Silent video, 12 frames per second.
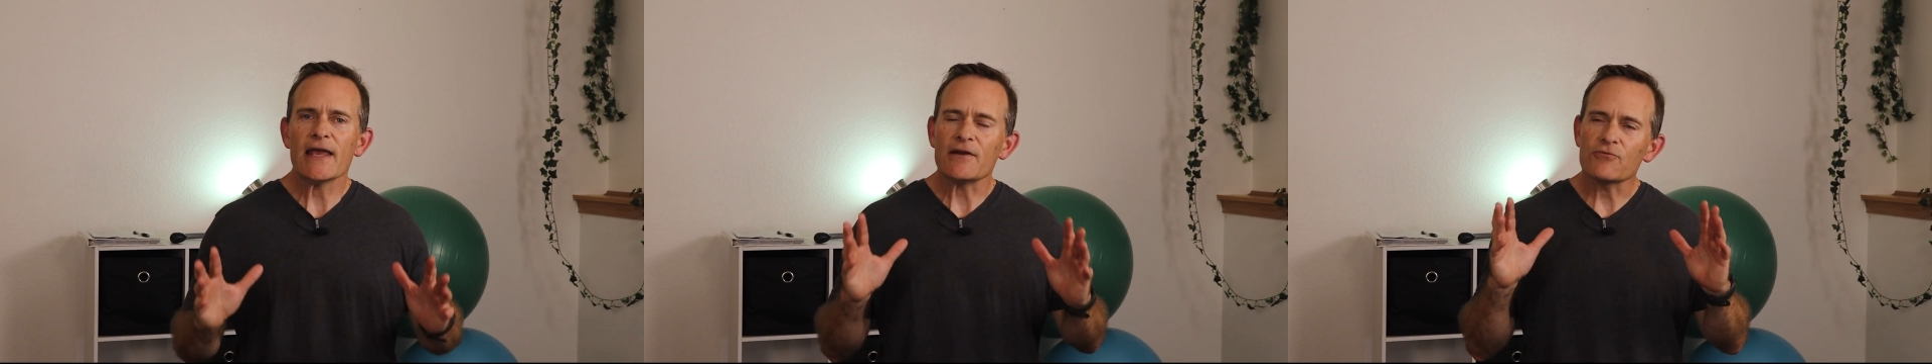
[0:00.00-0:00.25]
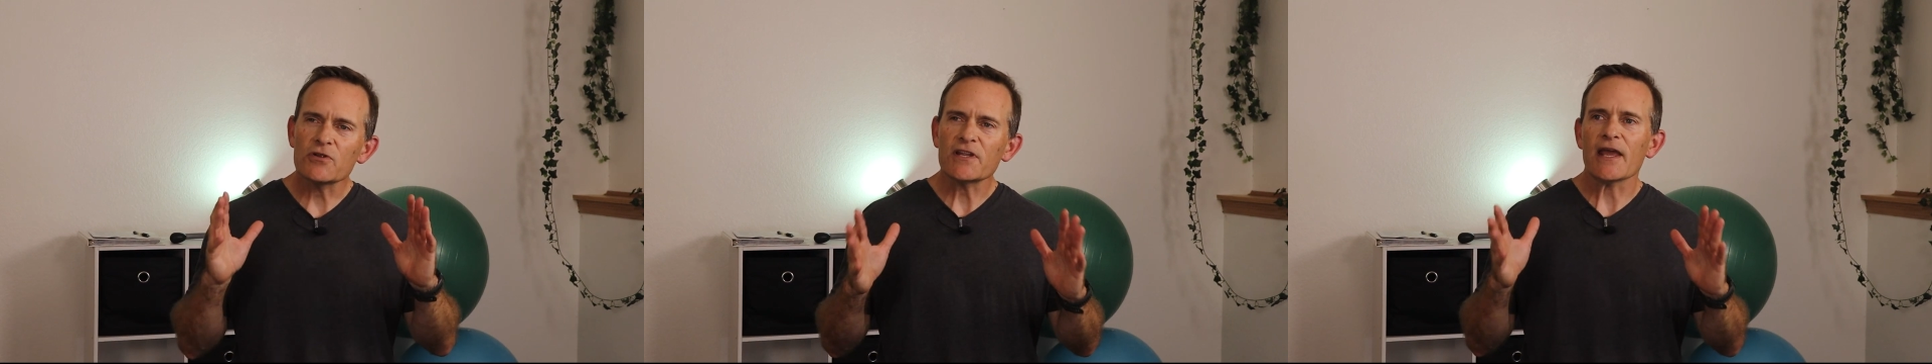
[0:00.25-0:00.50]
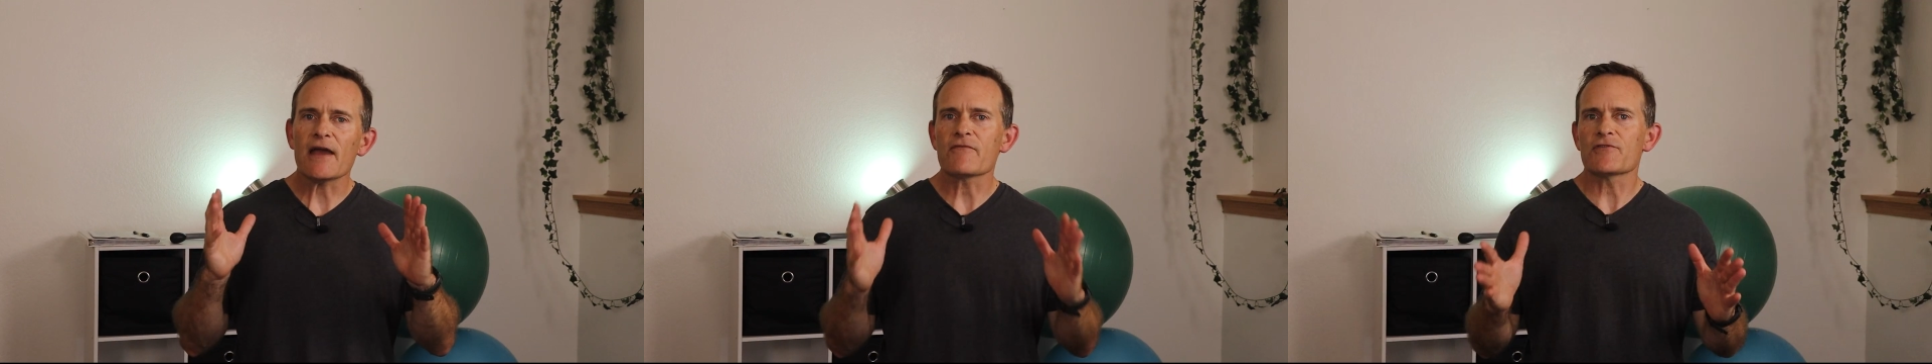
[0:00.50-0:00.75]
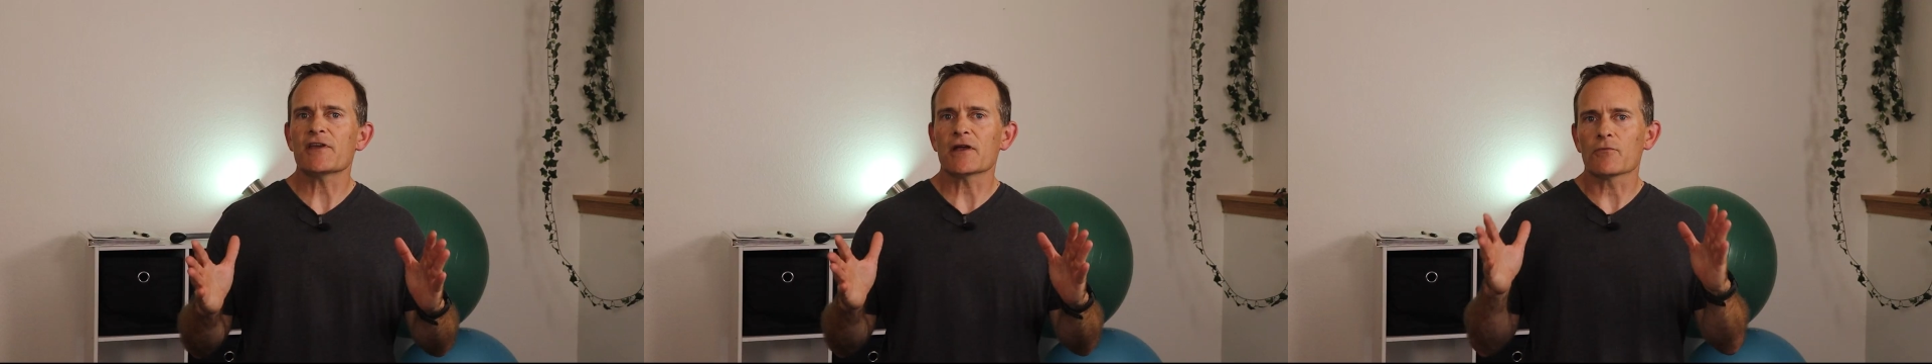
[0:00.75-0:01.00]
and really
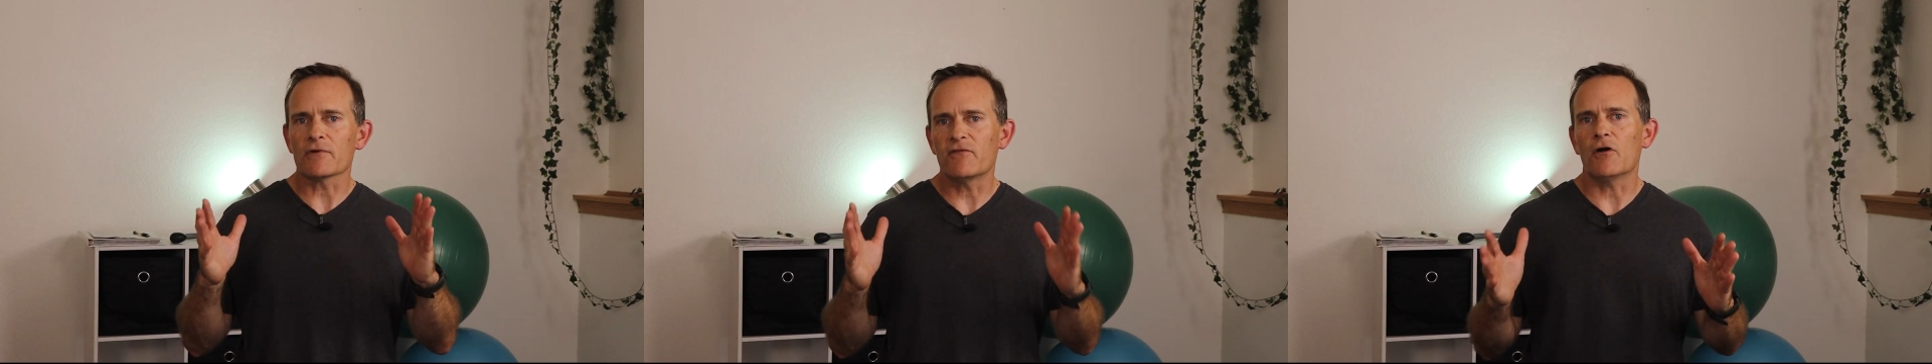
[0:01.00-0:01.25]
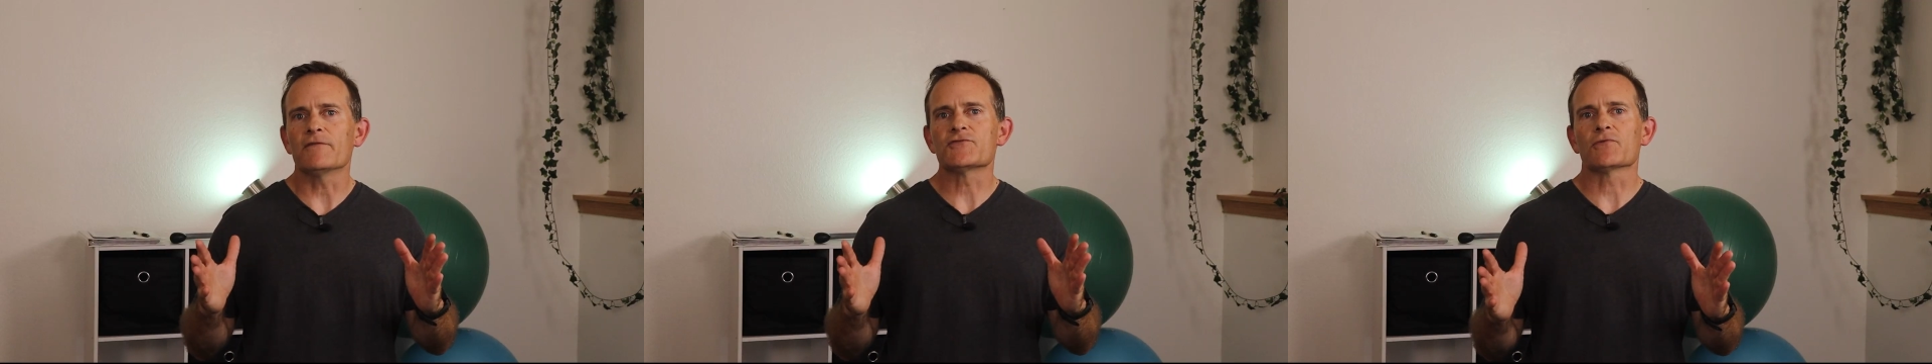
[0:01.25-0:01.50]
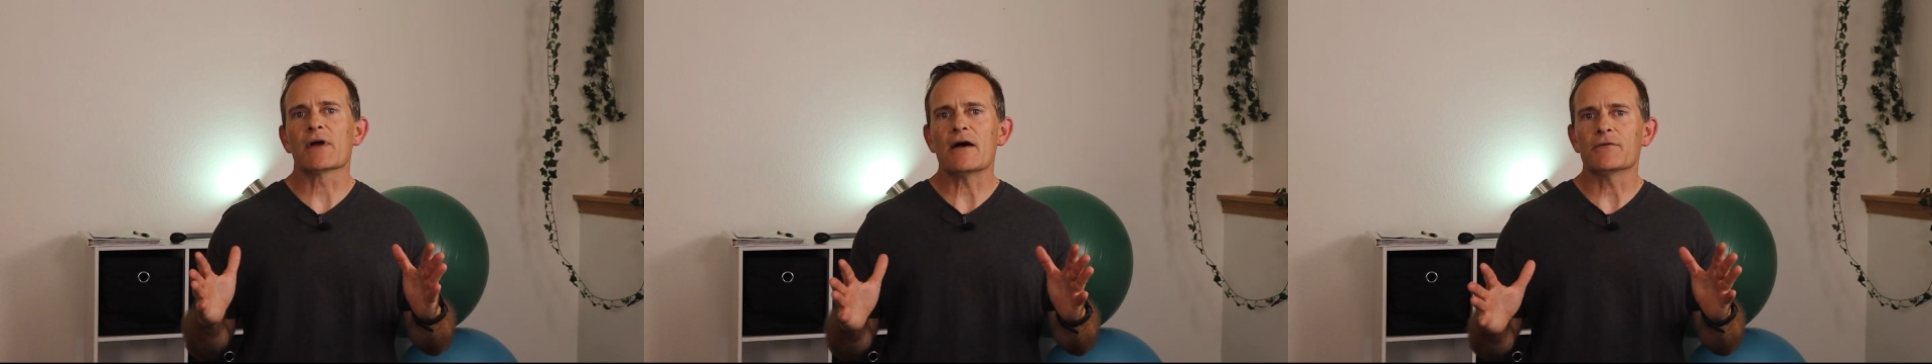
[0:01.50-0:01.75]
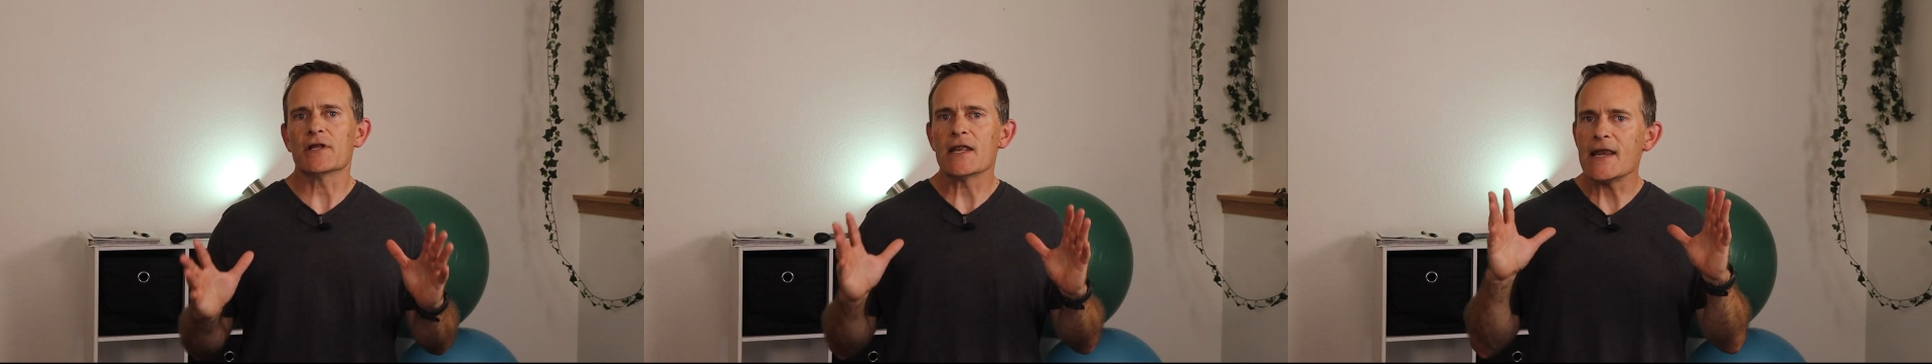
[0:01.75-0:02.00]
everything revolves
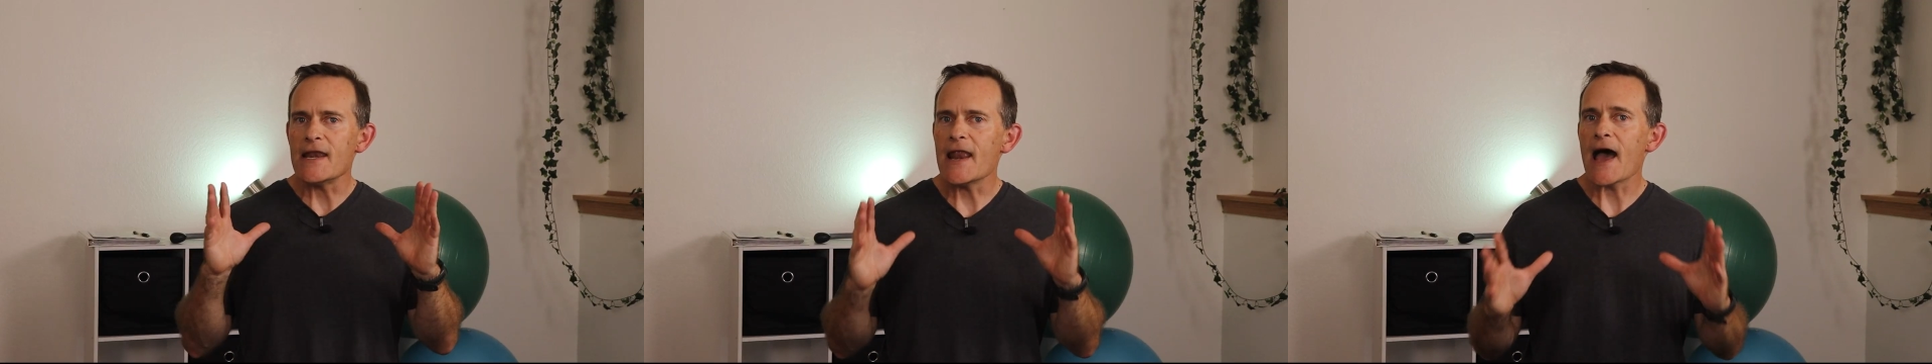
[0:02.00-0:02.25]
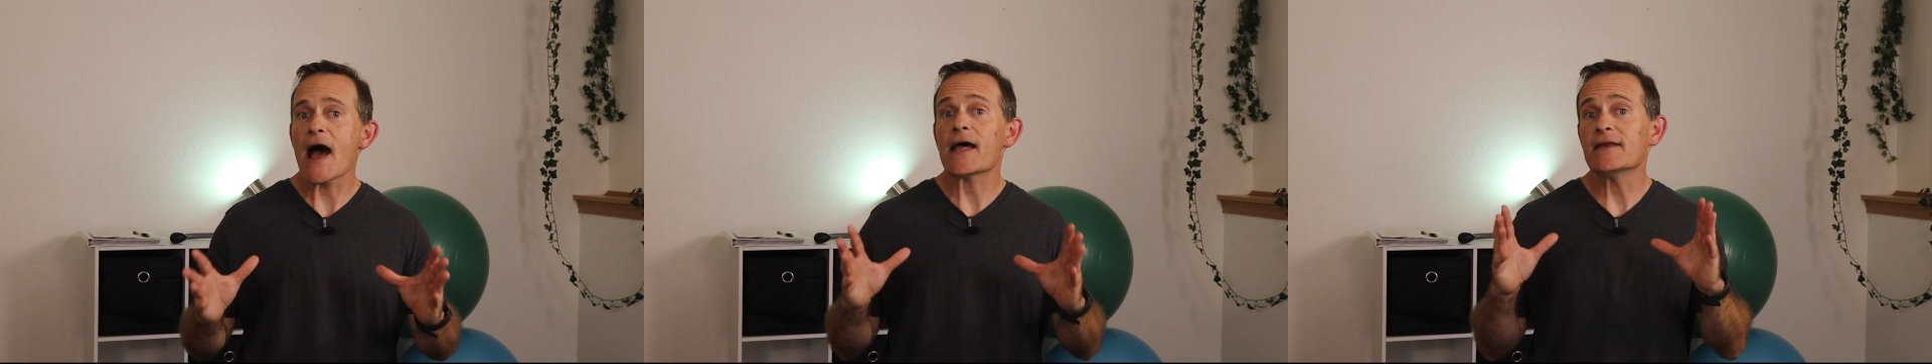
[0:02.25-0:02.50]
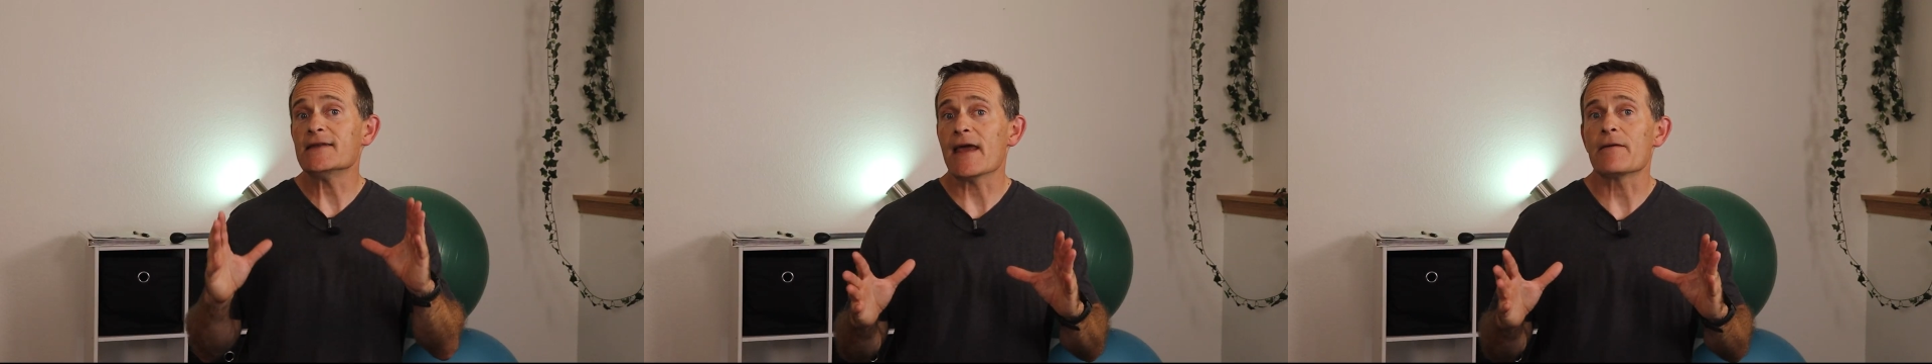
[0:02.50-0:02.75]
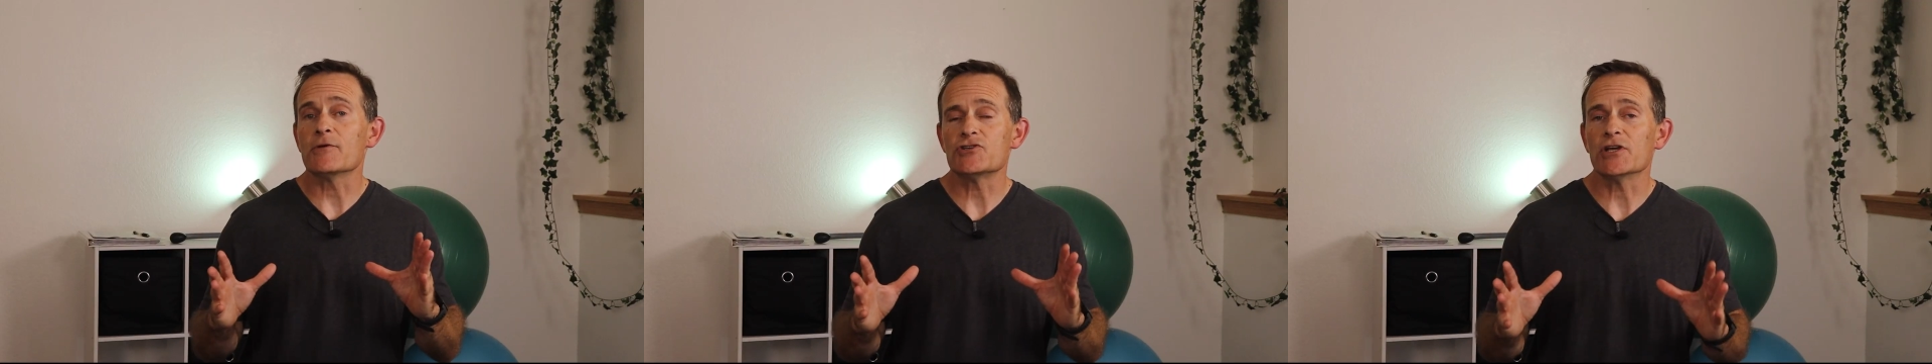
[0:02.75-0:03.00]
around not
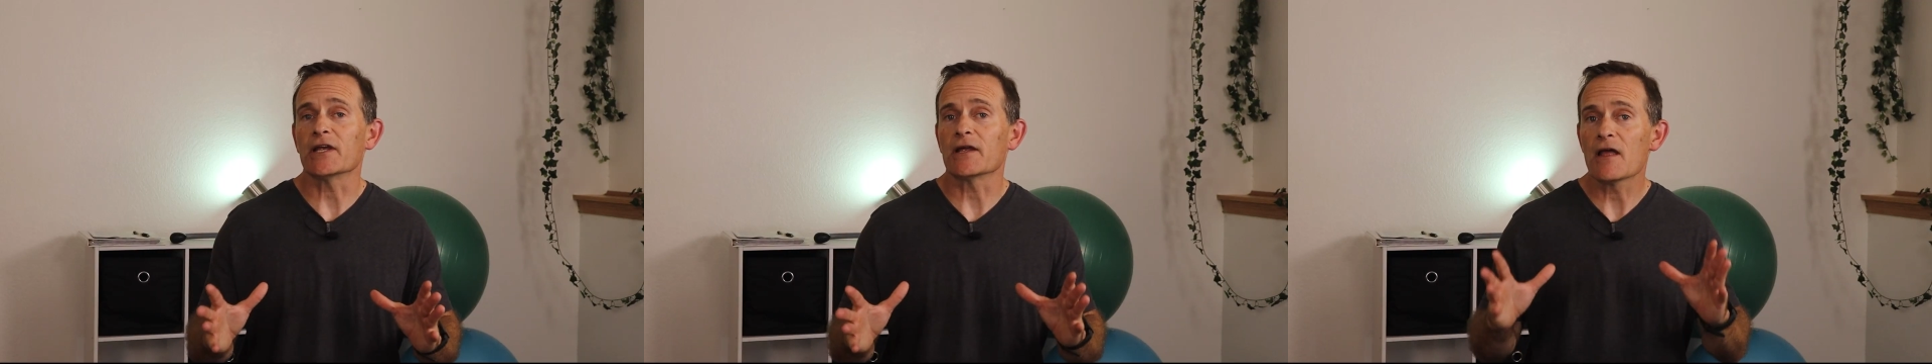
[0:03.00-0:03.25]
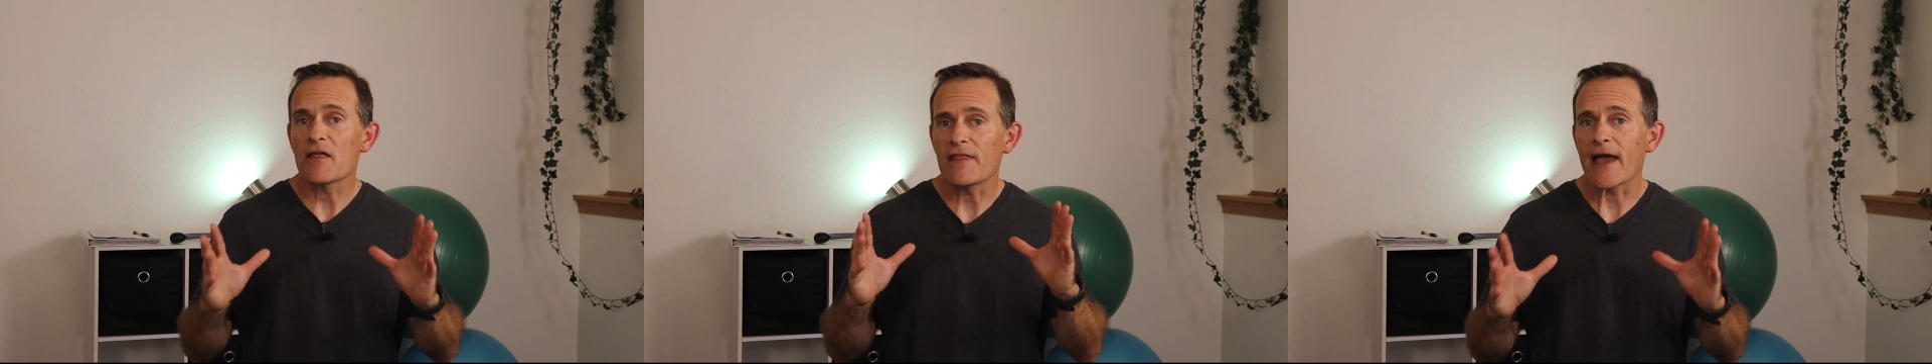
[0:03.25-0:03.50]
damaging